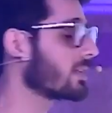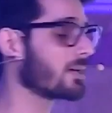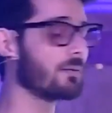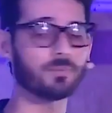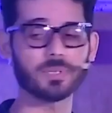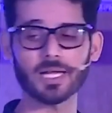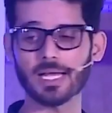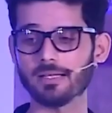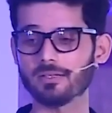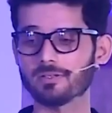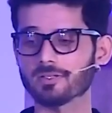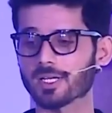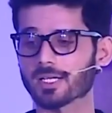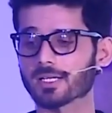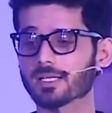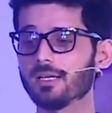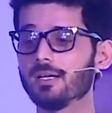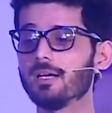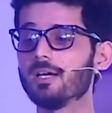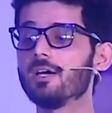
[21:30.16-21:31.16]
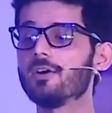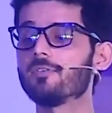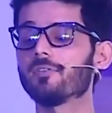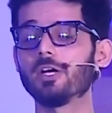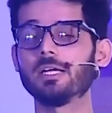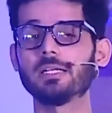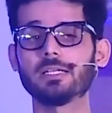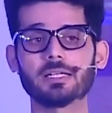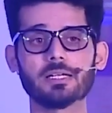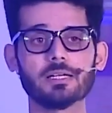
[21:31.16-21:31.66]
and compliance checks.
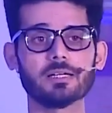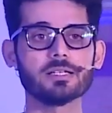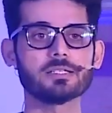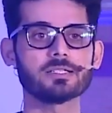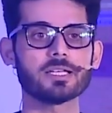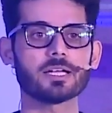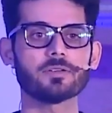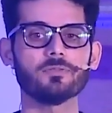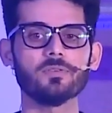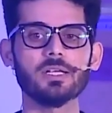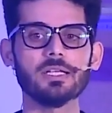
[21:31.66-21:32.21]
For integrity check,